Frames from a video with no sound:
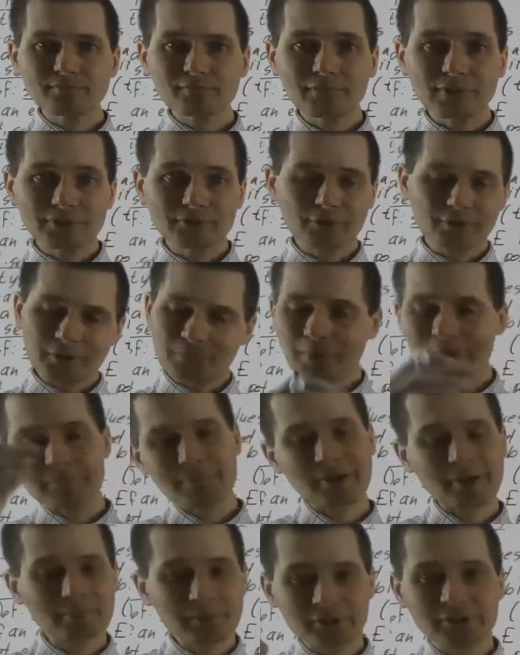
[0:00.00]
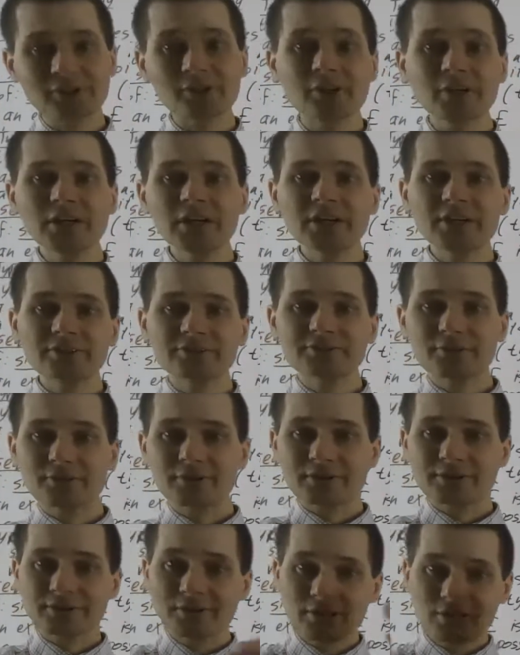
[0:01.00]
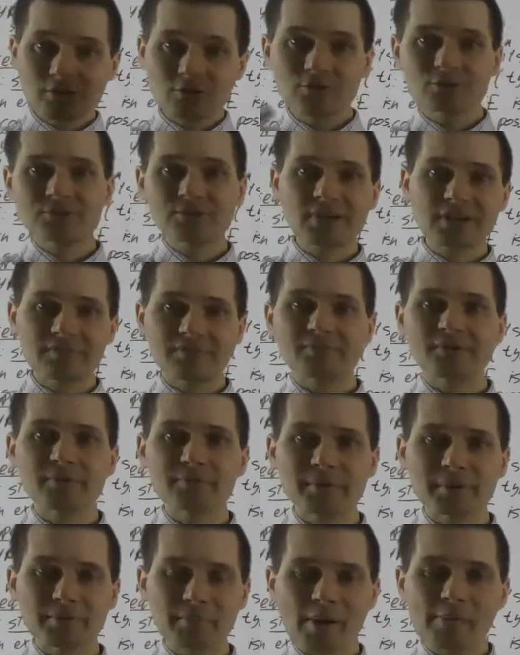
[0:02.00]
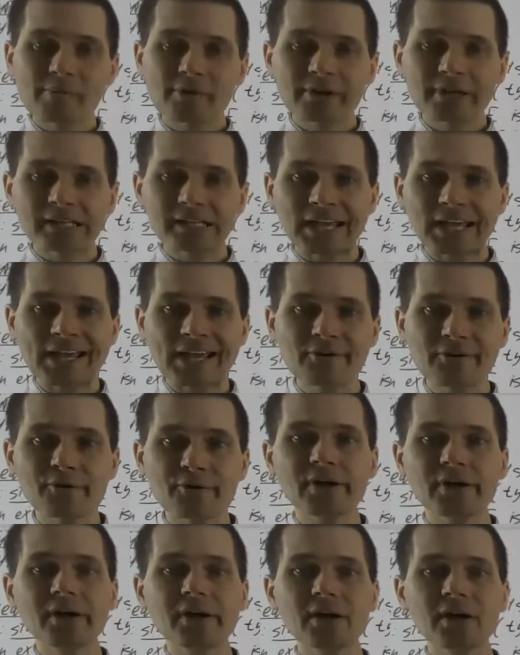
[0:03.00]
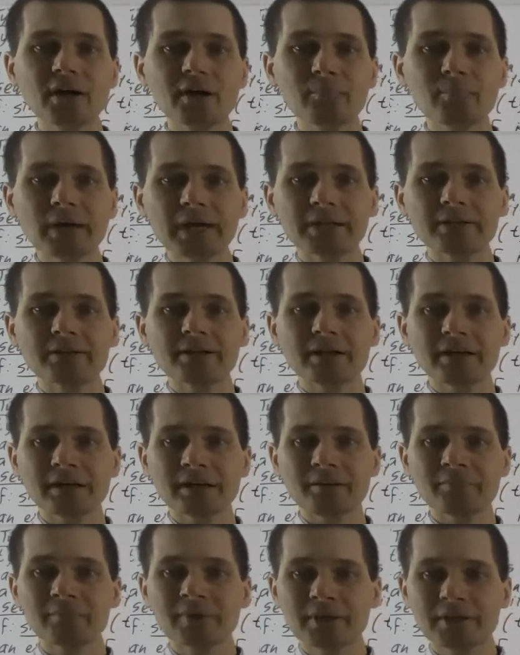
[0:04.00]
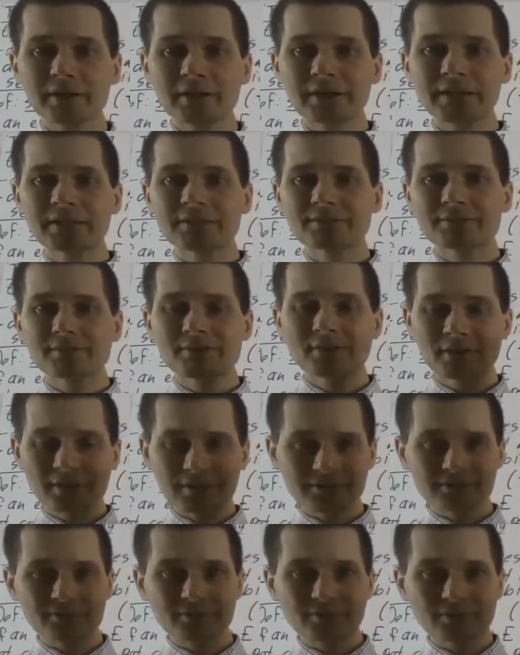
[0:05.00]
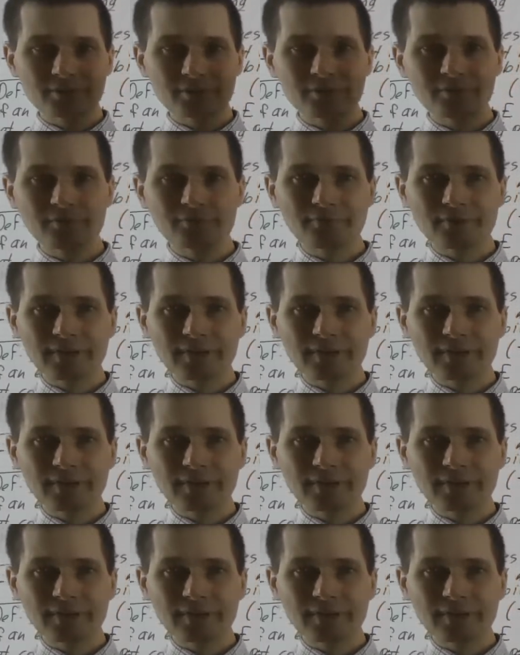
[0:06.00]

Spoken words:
So you might be able to sort of deduce it from the memory layout, but it's not sort of